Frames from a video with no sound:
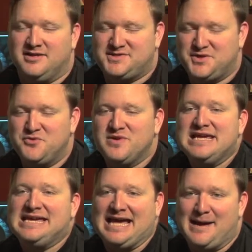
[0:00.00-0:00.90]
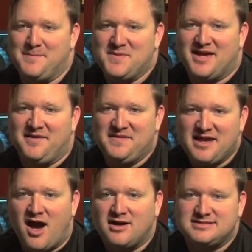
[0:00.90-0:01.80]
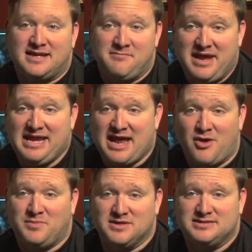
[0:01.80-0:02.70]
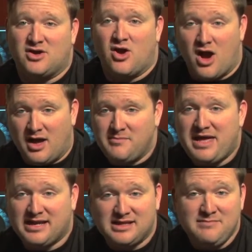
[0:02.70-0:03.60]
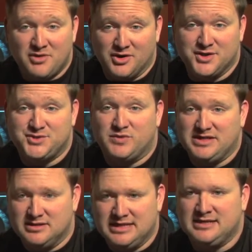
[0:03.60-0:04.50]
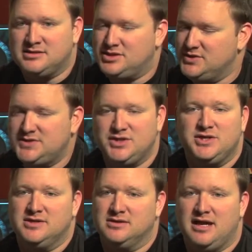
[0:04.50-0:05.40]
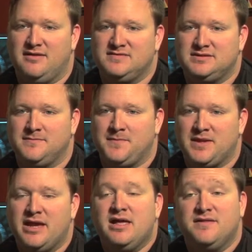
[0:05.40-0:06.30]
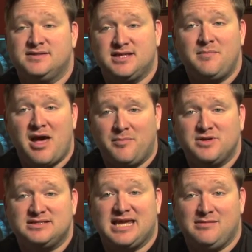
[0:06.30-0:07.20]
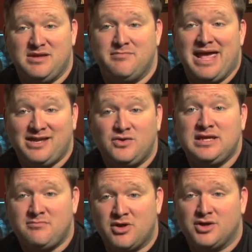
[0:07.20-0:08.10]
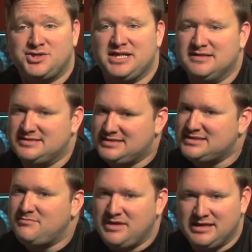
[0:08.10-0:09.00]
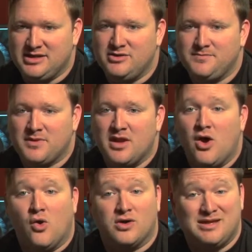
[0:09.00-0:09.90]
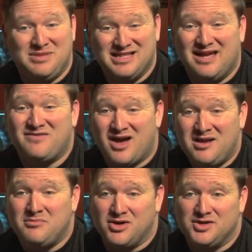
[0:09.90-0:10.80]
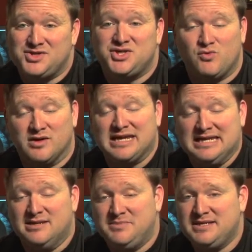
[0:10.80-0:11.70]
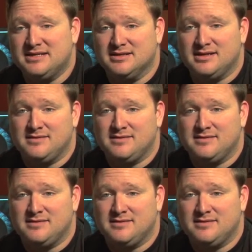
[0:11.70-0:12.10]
So to recap, the aux and main outputs are automatically merged when you link two StudioLives. The sub outputs can be manually merged in the system menu or can be left unmerged to work independently.